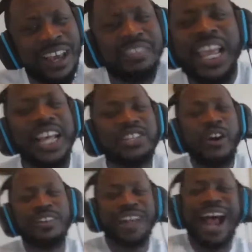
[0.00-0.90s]
These
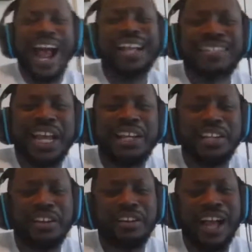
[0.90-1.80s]
are 9,
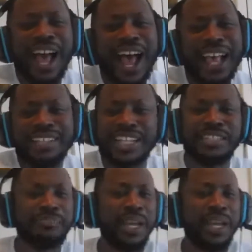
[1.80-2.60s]
10-year guys that's